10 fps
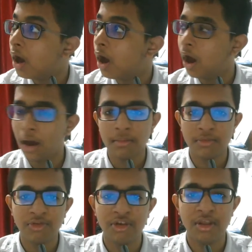
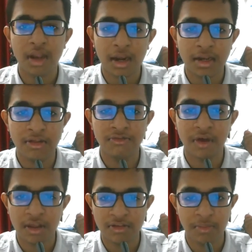
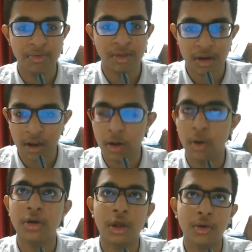G95 chipset, an
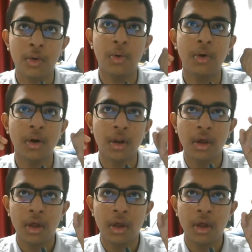octa-core.